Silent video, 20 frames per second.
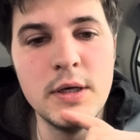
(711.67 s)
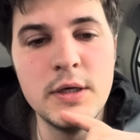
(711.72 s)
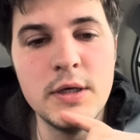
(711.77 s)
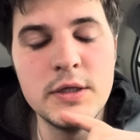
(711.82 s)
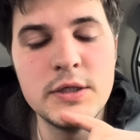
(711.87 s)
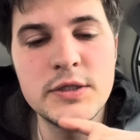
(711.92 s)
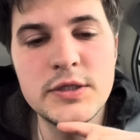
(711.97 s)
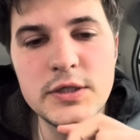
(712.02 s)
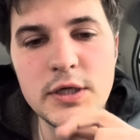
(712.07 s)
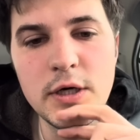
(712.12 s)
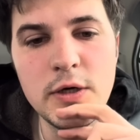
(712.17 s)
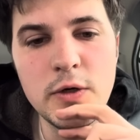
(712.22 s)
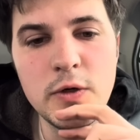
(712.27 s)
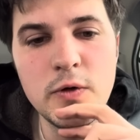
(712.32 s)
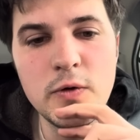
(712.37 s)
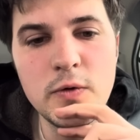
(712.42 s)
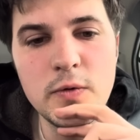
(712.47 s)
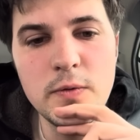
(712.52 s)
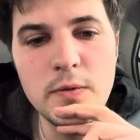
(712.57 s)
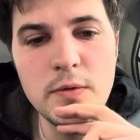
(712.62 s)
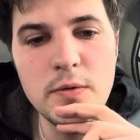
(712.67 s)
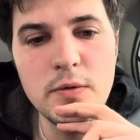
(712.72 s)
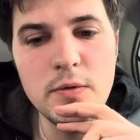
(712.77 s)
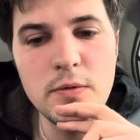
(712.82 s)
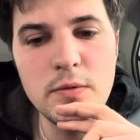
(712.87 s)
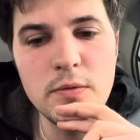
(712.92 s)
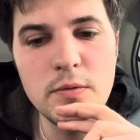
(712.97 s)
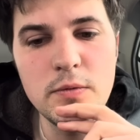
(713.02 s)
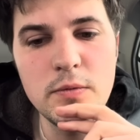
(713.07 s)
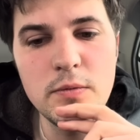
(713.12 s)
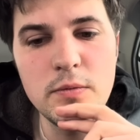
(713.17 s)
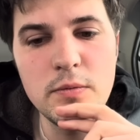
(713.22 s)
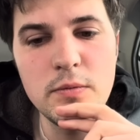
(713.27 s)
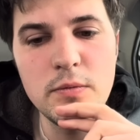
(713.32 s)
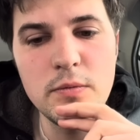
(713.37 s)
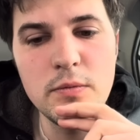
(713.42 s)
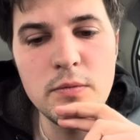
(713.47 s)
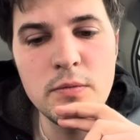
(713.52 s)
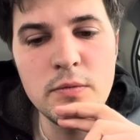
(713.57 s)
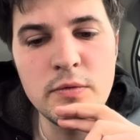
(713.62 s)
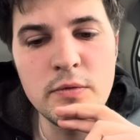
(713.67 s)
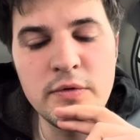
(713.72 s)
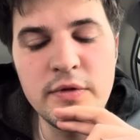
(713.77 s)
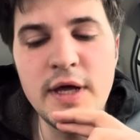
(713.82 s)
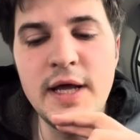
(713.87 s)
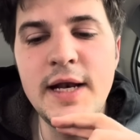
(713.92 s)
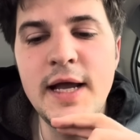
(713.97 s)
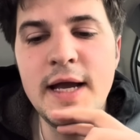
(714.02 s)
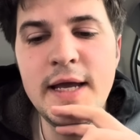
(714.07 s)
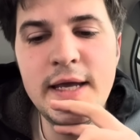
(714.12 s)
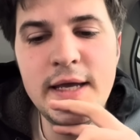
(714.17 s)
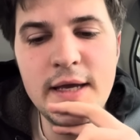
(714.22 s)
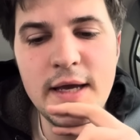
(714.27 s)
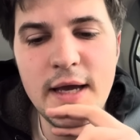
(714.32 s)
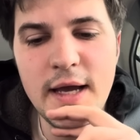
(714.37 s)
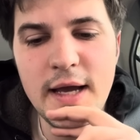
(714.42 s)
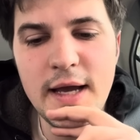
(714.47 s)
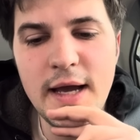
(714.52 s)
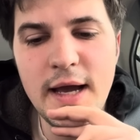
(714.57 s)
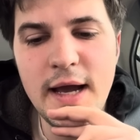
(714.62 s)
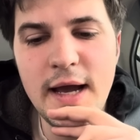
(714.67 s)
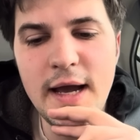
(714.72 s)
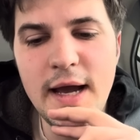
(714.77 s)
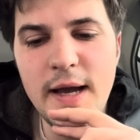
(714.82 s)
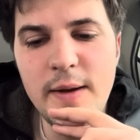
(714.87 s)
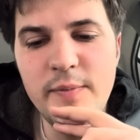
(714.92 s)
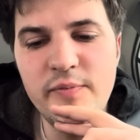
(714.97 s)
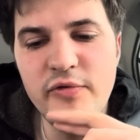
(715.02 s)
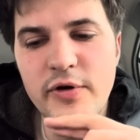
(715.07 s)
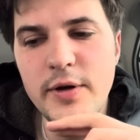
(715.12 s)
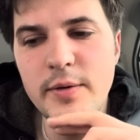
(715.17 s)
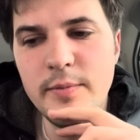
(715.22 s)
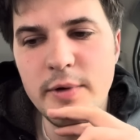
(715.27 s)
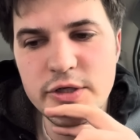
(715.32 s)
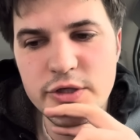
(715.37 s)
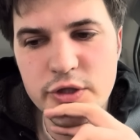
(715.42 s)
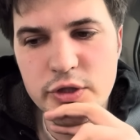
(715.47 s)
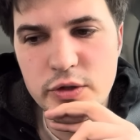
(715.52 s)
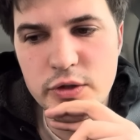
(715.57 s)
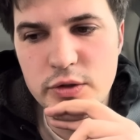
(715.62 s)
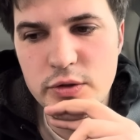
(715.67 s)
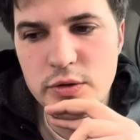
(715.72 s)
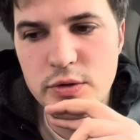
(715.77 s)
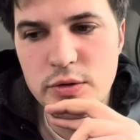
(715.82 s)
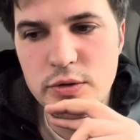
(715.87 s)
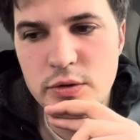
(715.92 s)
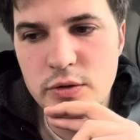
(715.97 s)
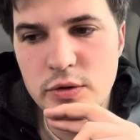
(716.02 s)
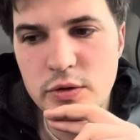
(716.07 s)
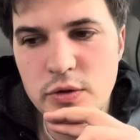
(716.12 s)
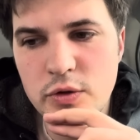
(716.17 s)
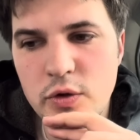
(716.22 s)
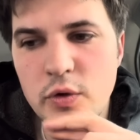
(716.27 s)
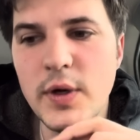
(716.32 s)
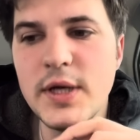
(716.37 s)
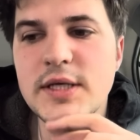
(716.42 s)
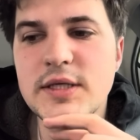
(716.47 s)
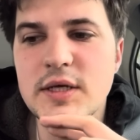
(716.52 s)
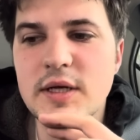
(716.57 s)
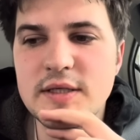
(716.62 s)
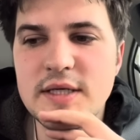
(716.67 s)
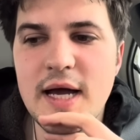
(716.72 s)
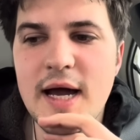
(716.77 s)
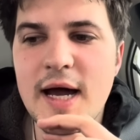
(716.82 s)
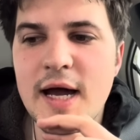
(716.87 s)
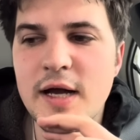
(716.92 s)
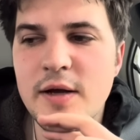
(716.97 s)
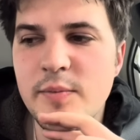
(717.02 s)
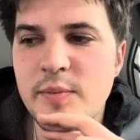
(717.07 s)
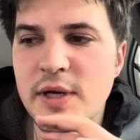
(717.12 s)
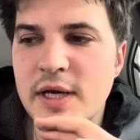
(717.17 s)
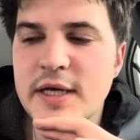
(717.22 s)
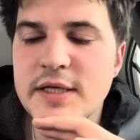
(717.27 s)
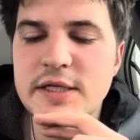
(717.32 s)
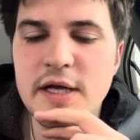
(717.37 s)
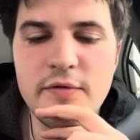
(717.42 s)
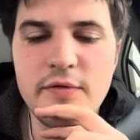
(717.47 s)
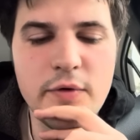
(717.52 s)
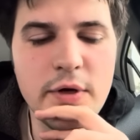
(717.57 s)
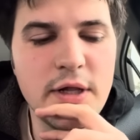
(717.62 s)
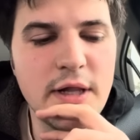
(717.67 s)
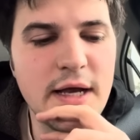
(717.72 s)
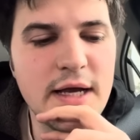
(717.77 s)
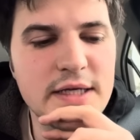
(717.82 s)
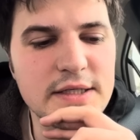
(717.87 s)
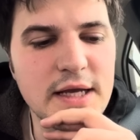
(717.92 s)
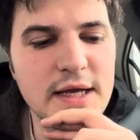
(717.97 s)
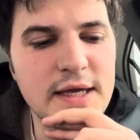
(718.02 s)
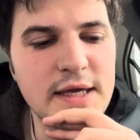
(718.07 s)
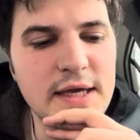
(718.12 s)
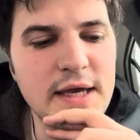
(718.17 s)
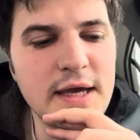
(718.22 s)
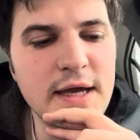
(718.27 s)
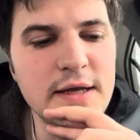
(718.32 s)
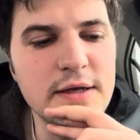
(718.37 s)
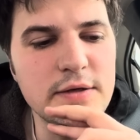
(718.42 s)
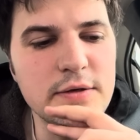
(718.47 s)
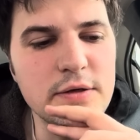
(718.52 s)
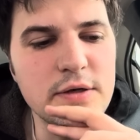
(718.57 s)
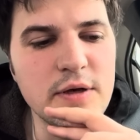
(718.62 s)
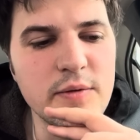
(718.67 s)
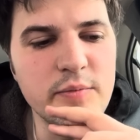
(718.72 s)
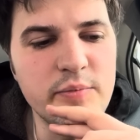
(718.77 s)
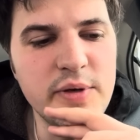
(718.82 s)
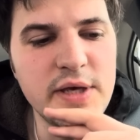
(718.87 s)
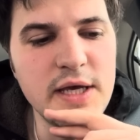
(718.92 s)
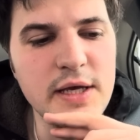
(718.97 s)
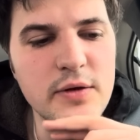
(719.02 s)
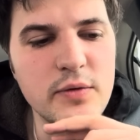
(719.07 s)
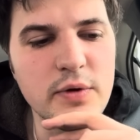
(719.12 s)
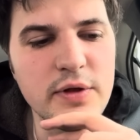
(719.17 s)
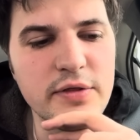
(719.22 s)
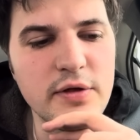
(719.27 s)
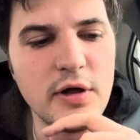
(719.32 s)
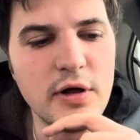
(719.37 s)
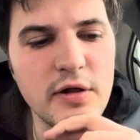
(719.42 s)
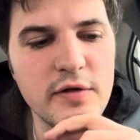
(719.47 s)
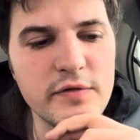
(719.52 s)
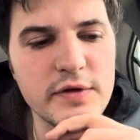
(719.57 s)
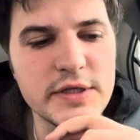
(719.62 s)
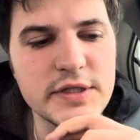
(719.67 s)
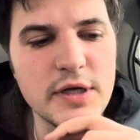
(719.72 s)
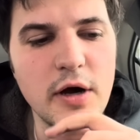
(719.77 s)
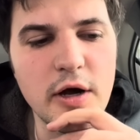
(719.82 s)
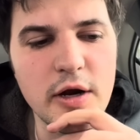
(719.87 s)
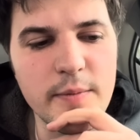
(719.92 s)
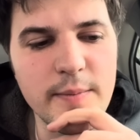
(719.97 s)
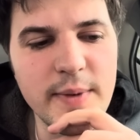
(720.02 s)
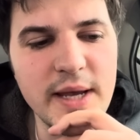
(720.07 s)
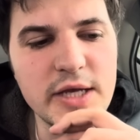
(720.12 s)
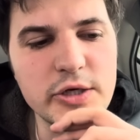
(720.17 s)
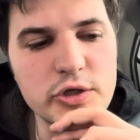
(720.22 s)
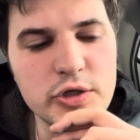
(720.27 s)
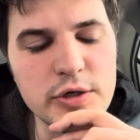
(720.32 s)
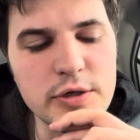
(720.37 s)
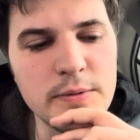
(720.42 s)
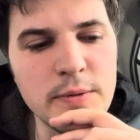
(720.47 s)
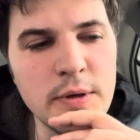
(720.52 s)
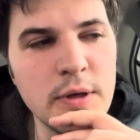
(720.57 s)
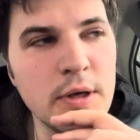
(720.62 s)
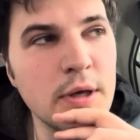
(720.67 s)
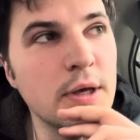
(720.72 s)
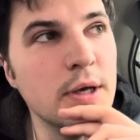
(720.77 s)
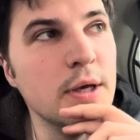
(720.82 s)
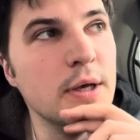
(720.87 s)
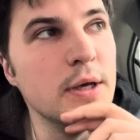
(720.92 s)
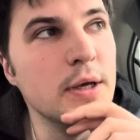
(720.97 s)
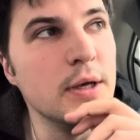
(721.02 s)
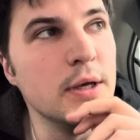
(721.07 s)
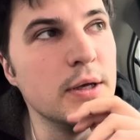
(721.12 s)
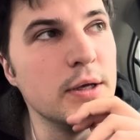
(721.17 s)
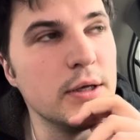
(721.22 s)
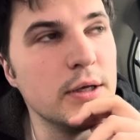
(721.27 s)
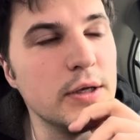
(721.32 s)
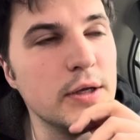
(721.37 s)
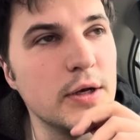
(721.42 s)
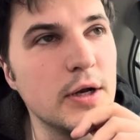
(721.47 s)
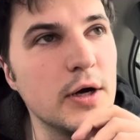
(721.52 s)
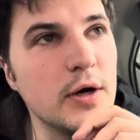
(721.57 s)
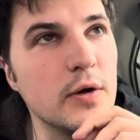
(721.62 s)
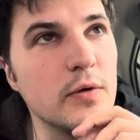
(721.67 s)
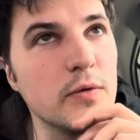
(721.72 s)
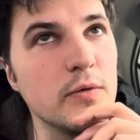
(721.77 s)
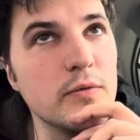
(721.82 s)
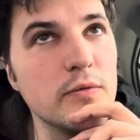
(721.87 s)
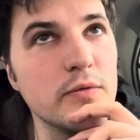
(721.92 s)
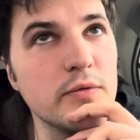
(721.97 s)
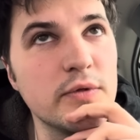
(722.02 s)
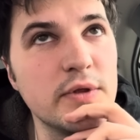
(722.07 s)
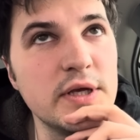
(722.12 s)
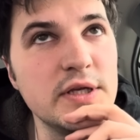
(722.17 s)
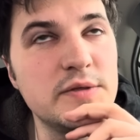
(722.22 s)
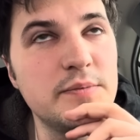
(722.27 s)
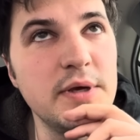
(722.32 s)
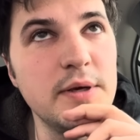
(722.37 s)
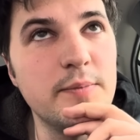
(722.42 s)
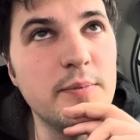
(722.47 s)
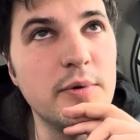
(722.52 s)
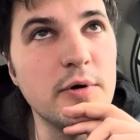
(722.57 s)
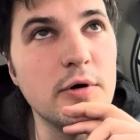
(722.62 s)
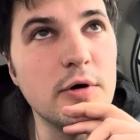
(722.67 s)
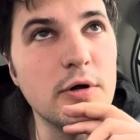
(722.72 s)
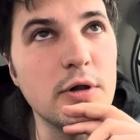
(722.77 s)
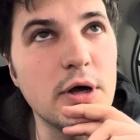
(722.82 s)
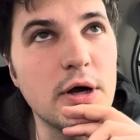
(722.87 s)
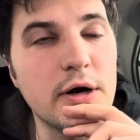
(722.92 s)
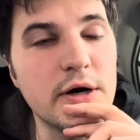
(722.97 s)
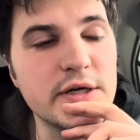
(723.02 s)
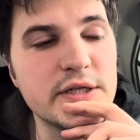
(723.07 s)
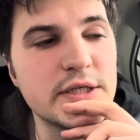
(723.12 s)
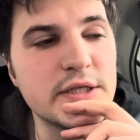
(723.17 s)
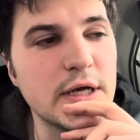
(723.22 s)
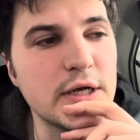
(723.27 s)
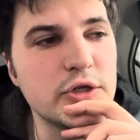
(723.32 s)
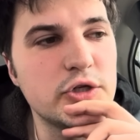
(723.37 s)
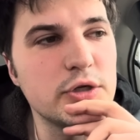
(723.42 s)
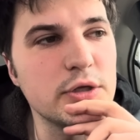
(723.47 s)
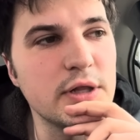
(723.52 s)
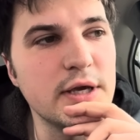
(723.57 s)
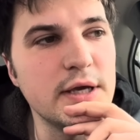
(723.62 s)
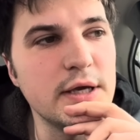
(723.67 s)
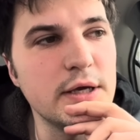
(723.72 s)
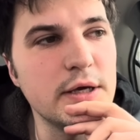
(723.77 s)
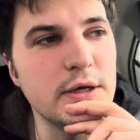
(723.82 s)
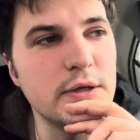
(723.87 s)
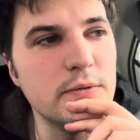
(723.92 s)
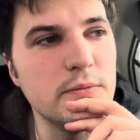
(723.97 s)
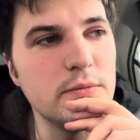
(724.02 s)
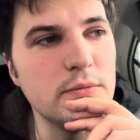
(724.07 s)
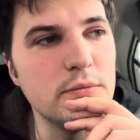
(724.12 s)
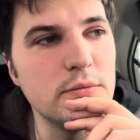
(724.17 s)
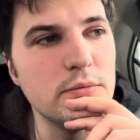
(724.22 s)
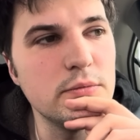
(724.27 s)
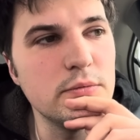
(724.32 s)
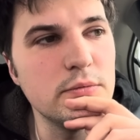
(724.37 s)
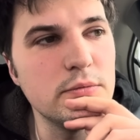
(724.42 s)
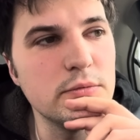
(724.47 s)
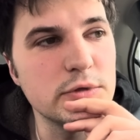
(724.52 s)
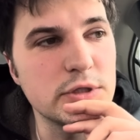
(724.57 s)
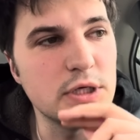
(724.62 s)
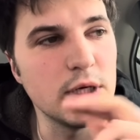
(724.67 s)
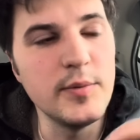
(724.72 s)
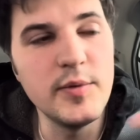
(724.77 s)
So then I pretty much quit TikTok because I realized I can't compete with all of this automation. These people are essentially, some